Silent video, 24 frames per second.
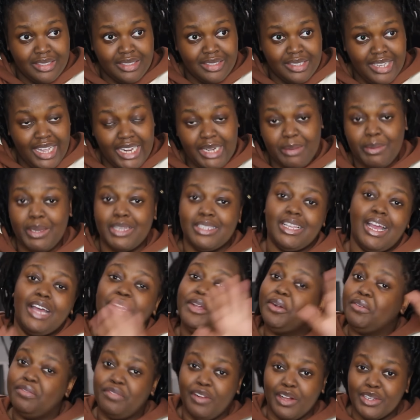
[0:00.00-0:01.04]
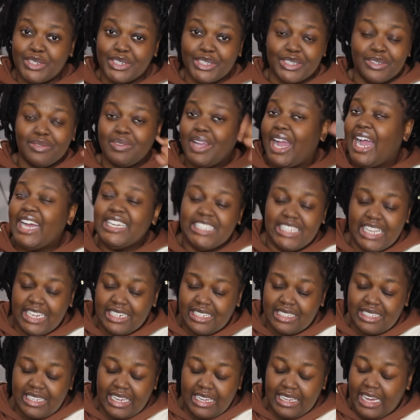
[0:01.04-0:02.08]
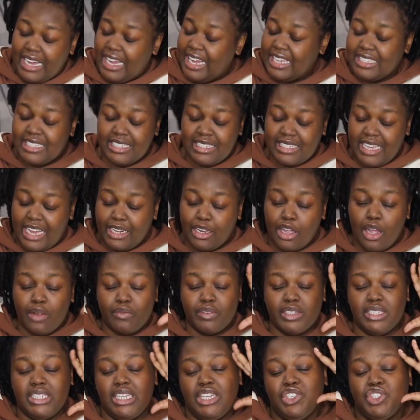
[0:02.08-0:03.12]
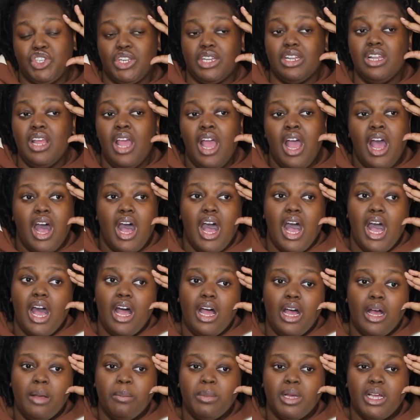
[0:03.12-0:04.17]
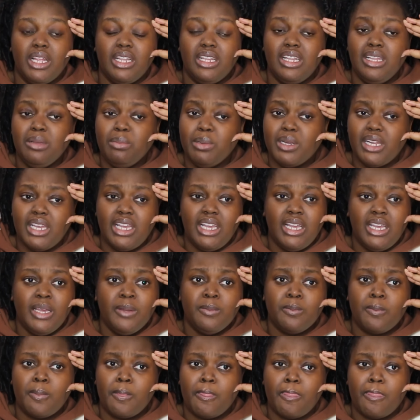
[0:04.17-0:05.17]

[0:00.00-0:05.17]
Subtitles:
Anyways, I don't fault her. I just had to say that as a side conversation. Liberty,